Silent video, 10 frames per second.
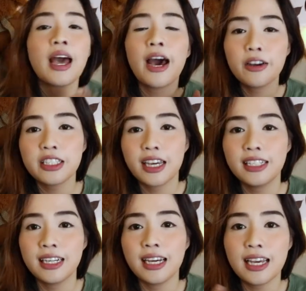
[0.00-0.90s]
how
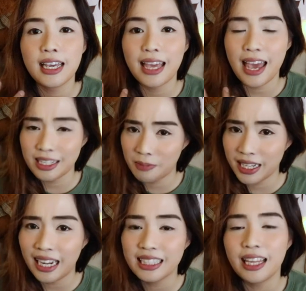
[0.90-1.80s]
China has
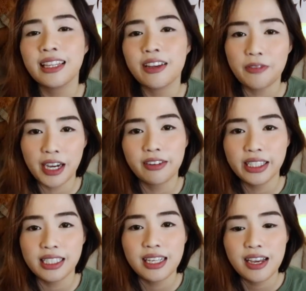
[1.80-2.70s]
been handling the
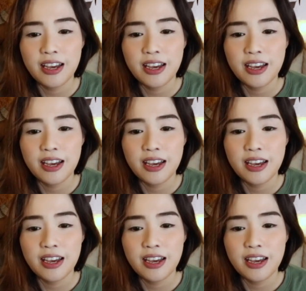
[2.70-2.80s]
virus.